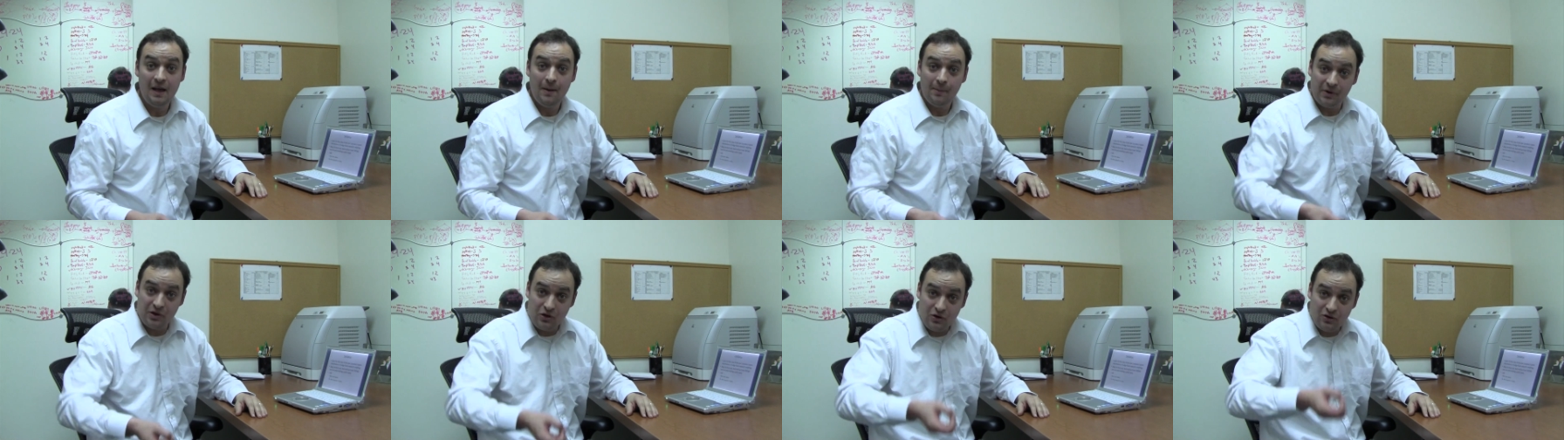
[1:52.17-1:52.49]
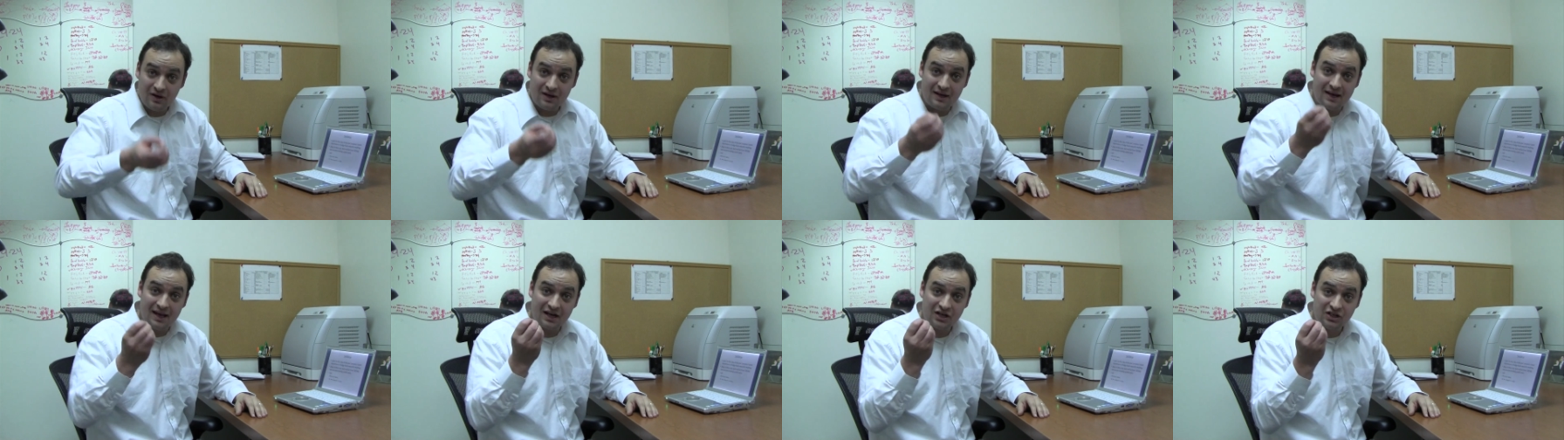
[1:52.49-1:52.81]
But
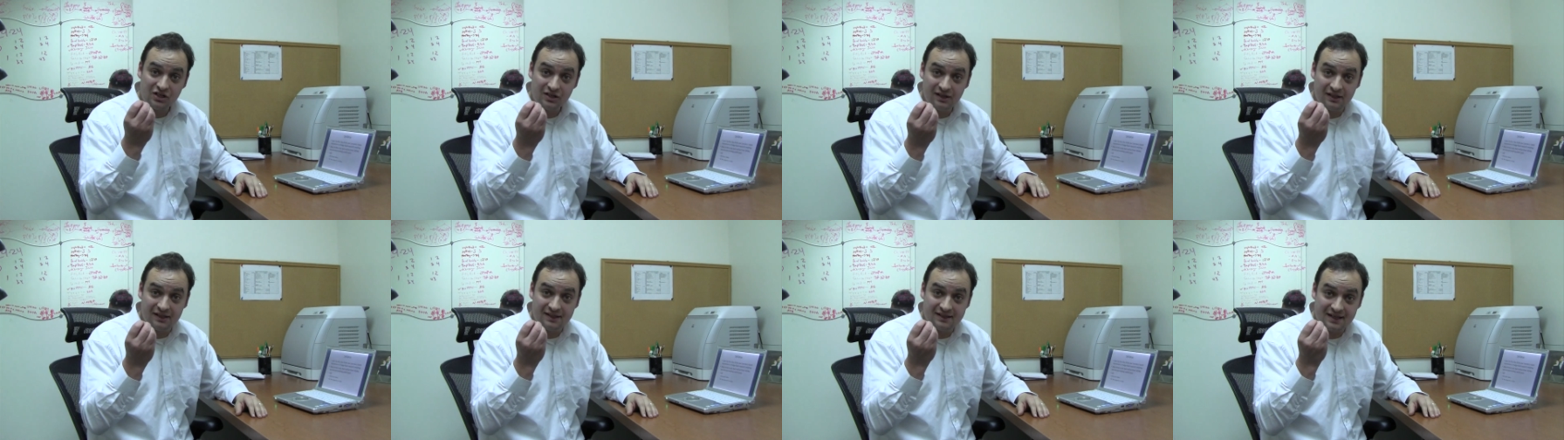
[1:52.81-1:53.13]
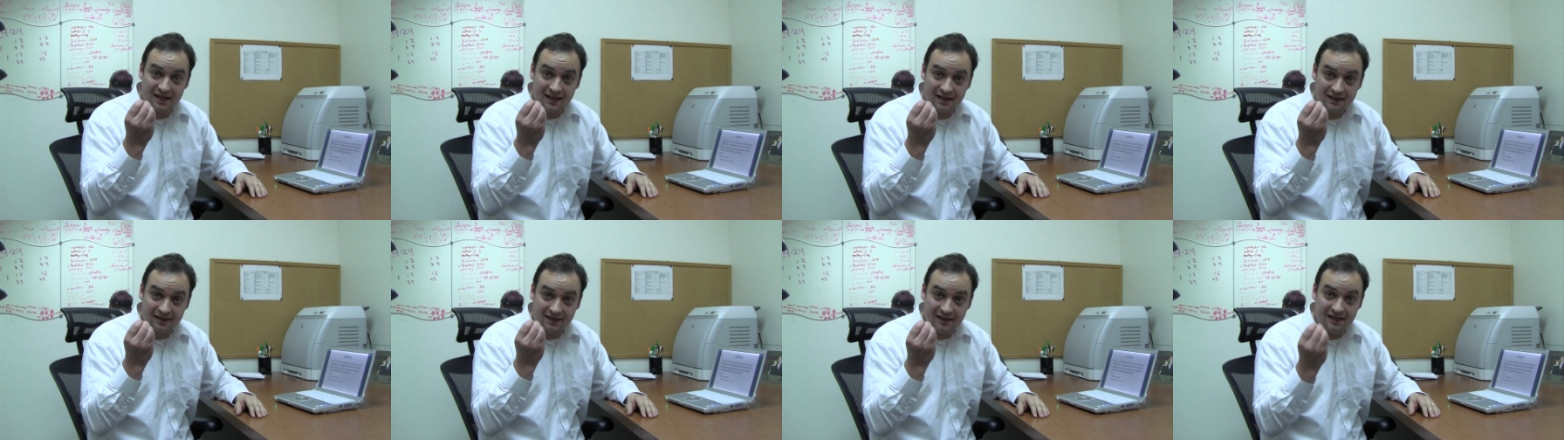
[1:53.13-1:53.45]
you can actually
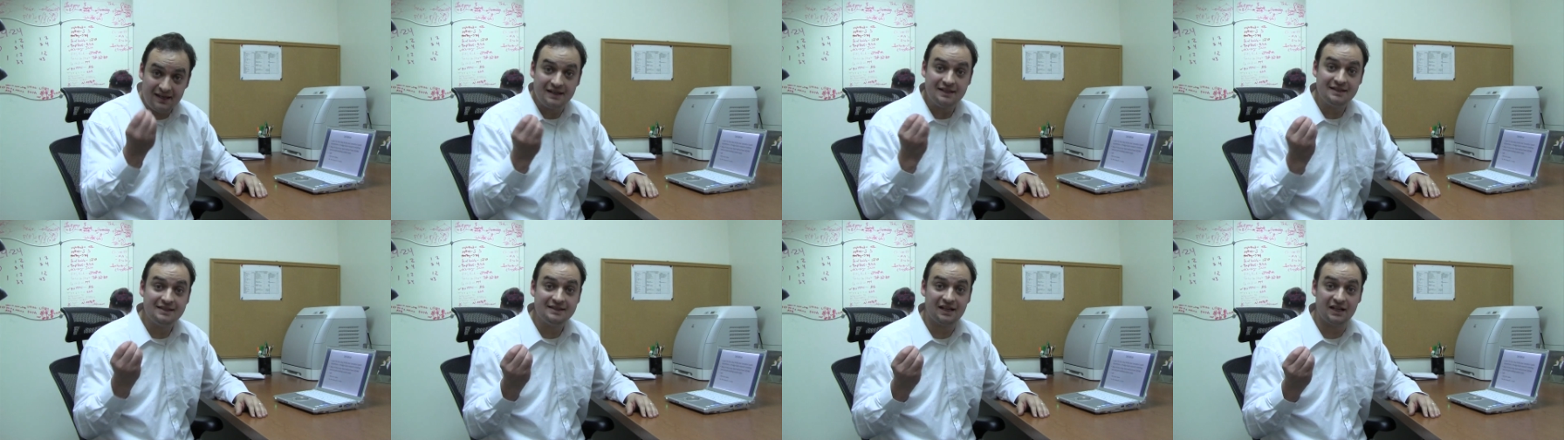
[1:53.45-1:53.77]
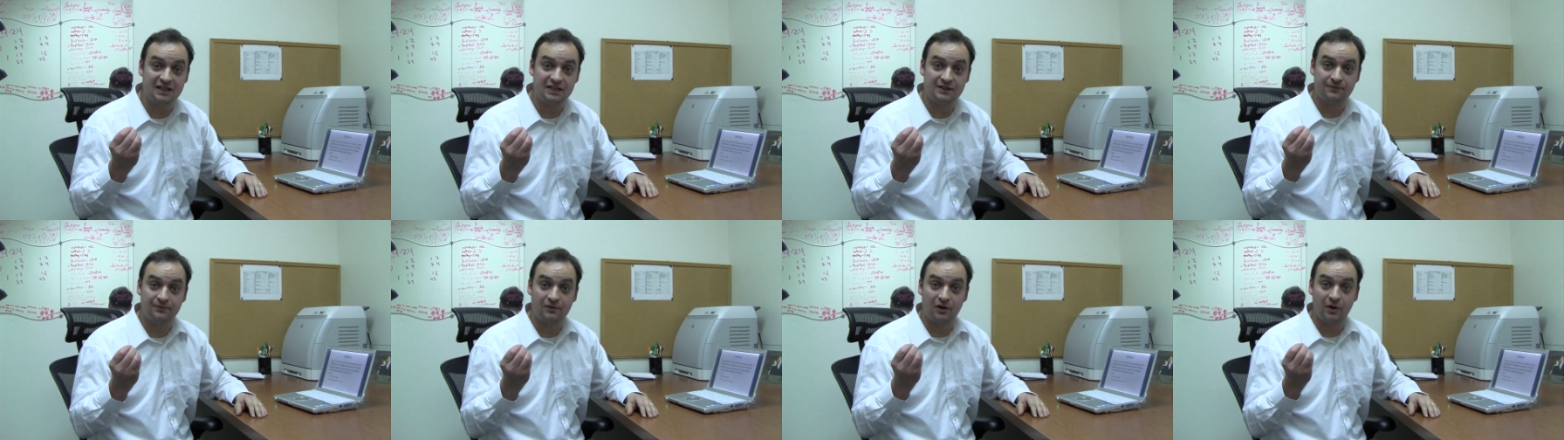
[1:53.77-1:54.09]
take the
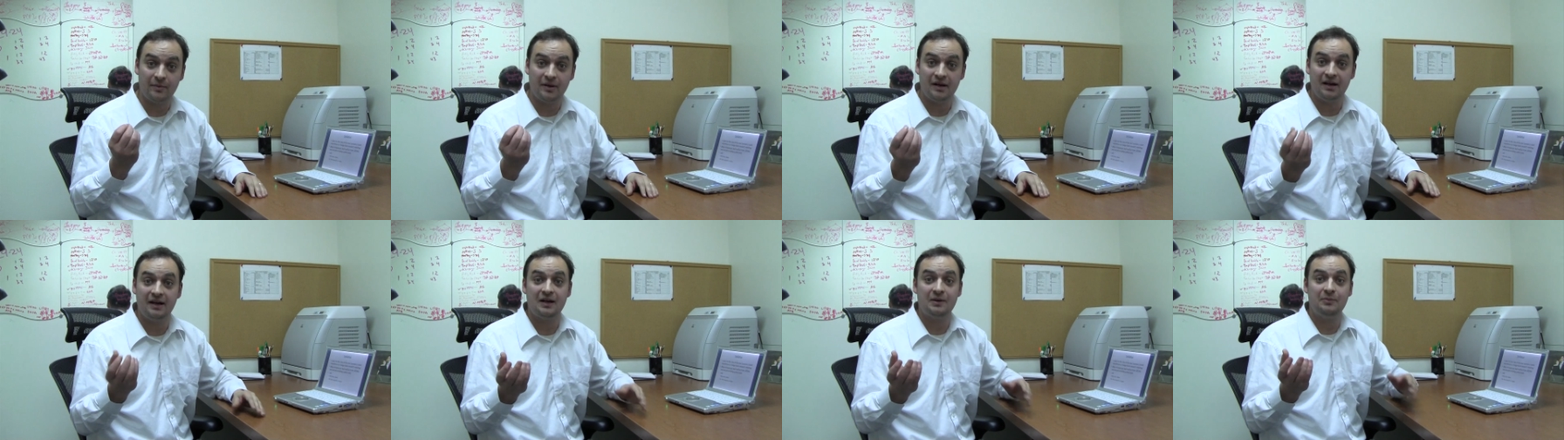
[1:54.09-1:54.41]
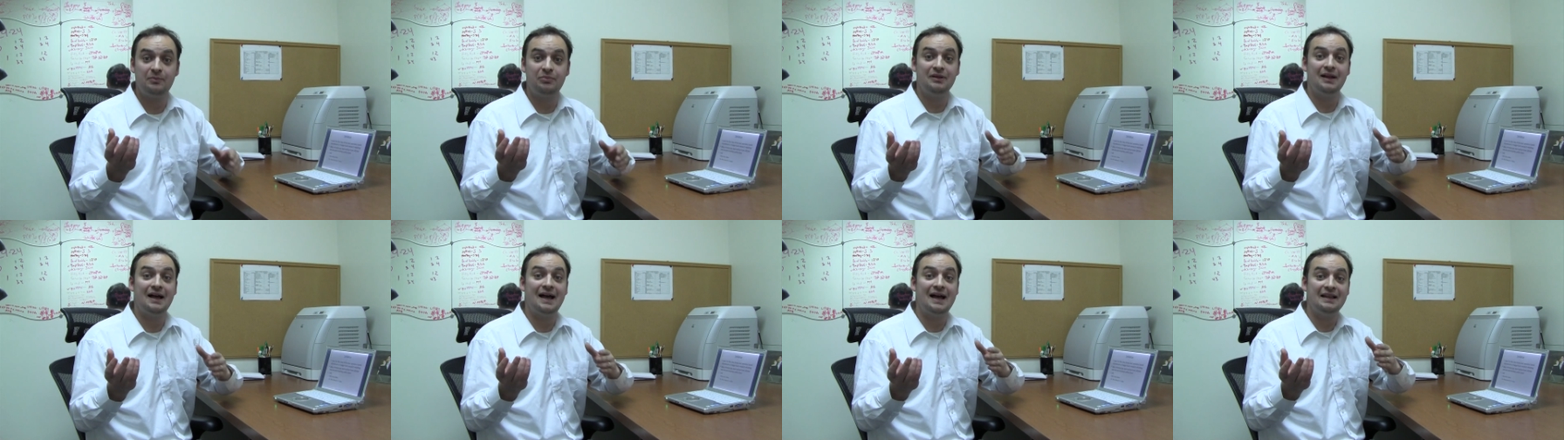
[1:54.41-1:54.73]
insights from it and
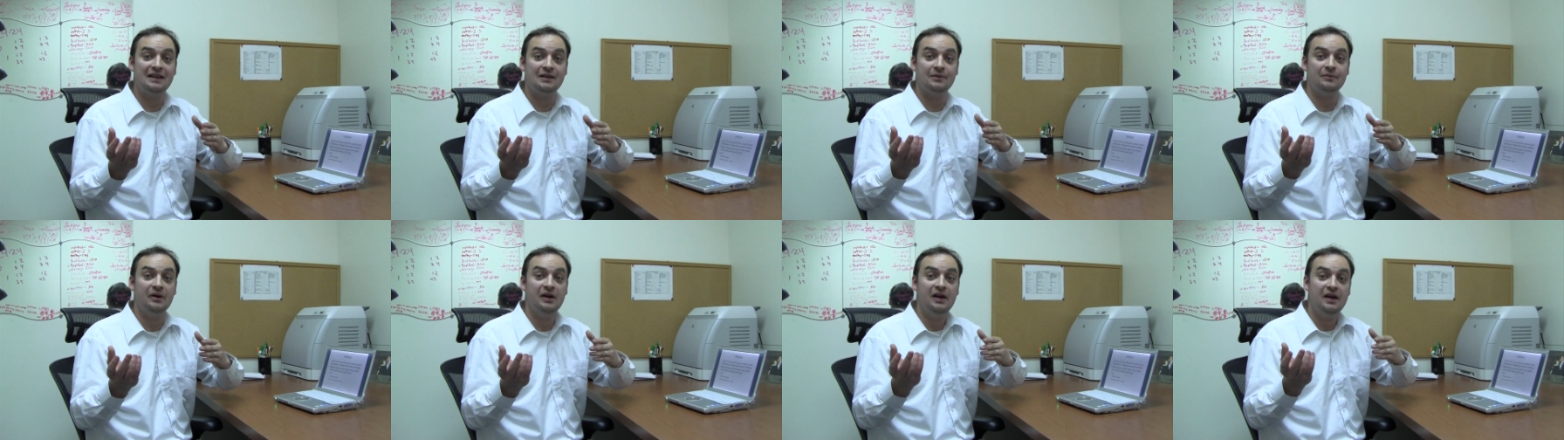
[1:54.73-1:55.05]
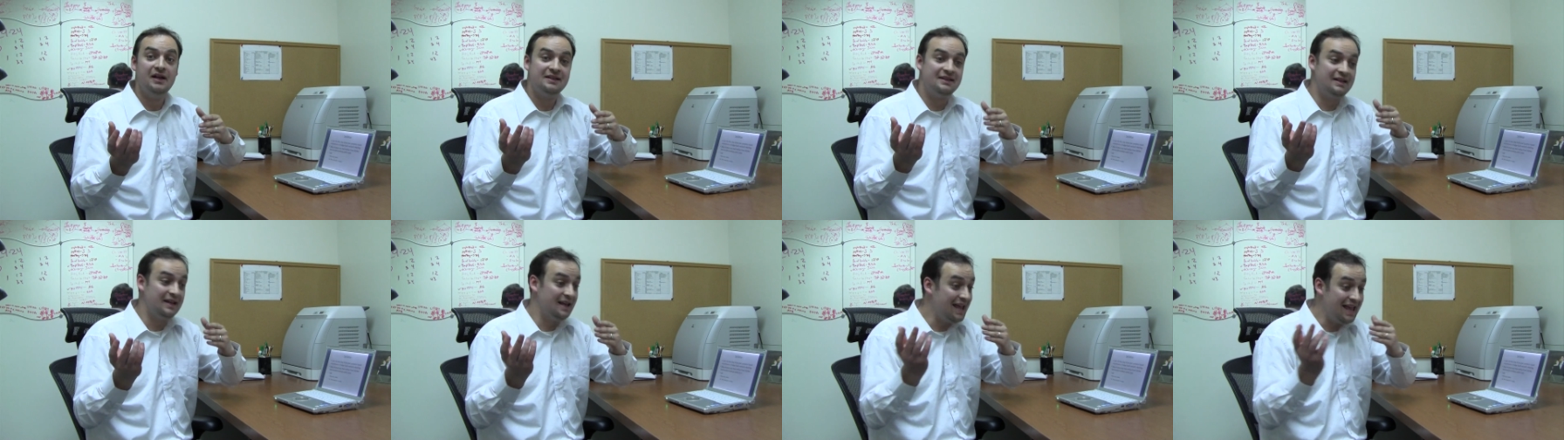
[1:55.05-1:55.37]
apply them
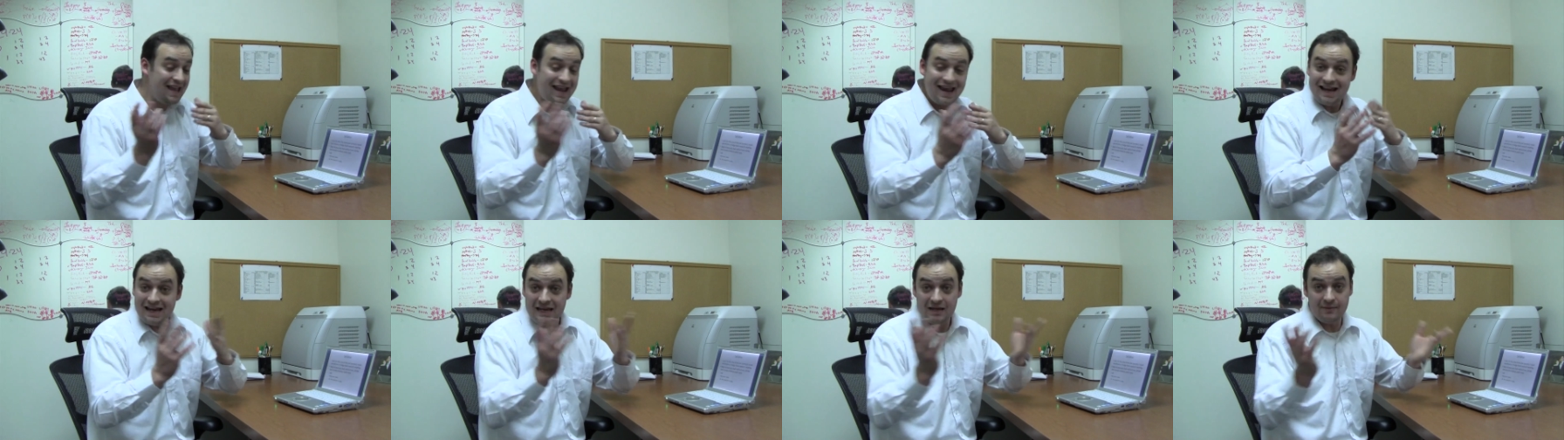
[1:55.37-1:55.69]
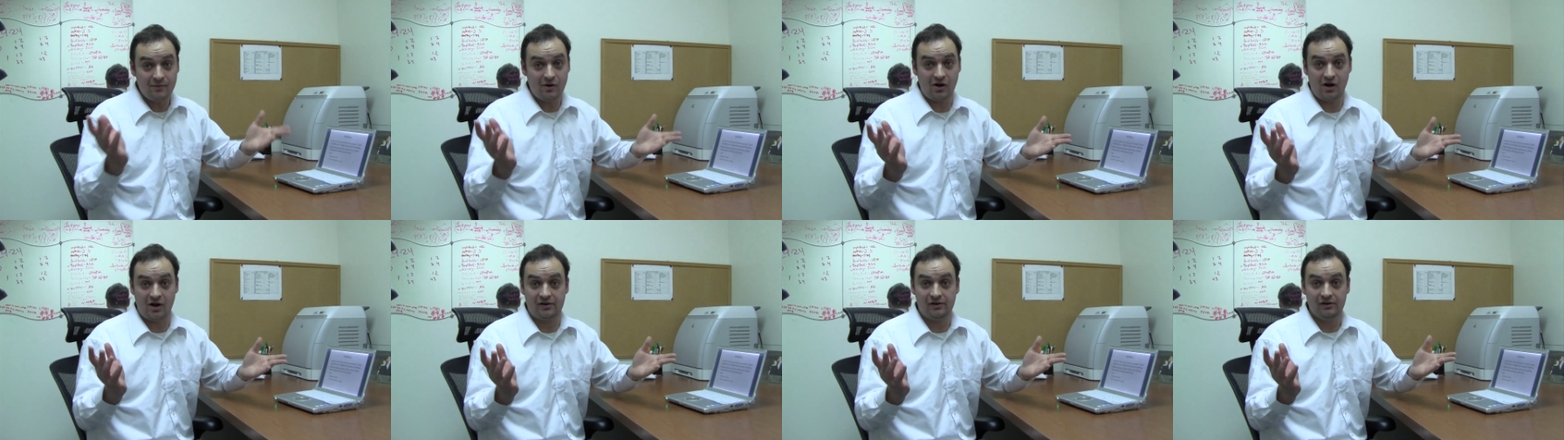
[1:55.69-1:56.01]
to any
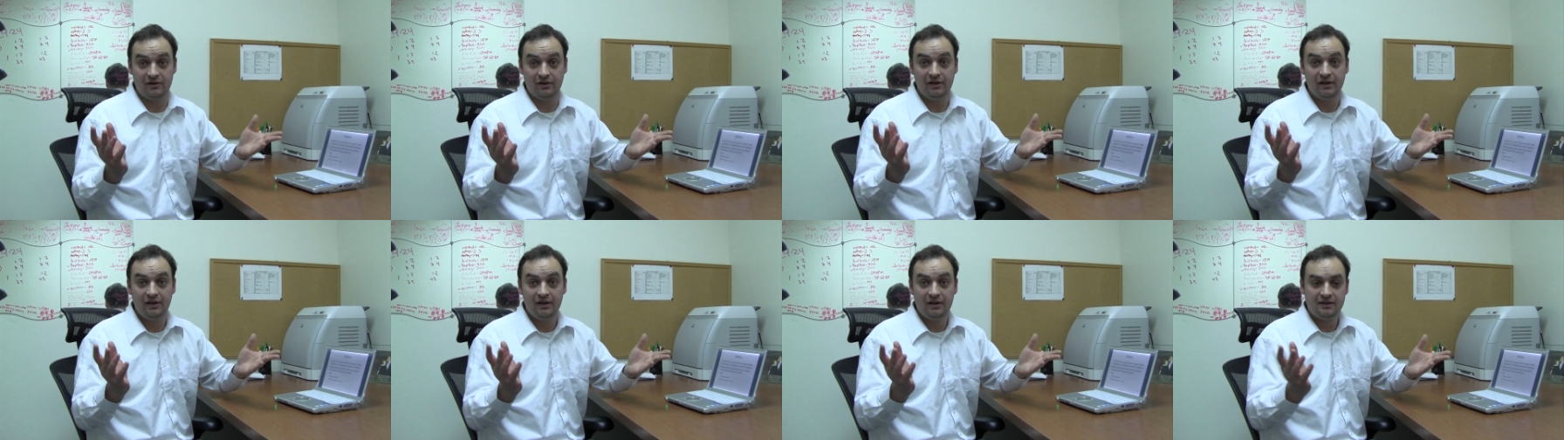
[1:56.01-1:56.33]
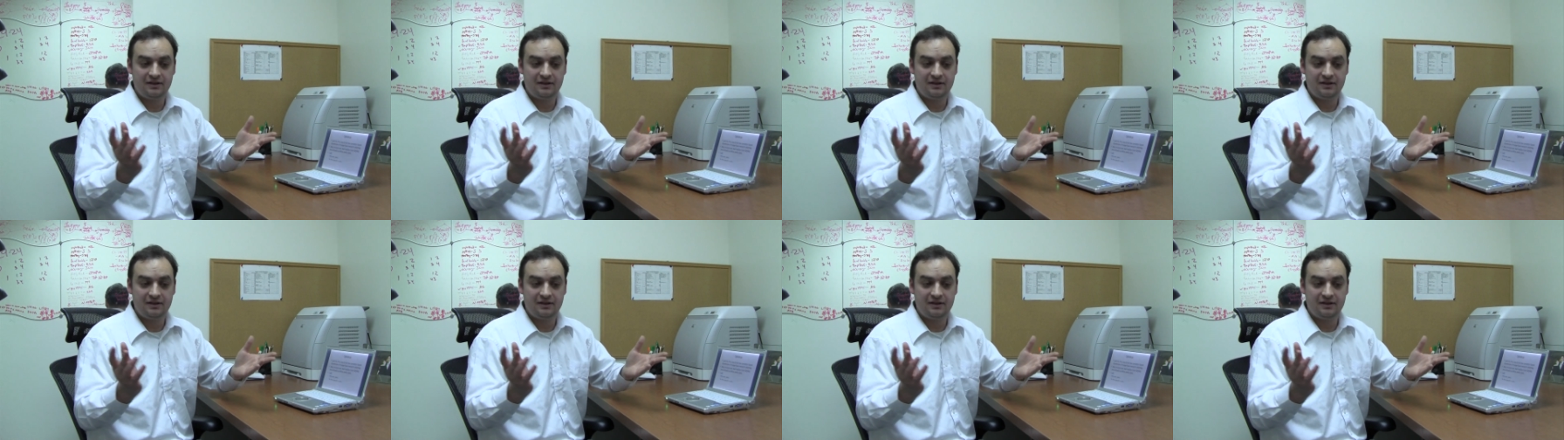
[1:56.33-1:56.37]
model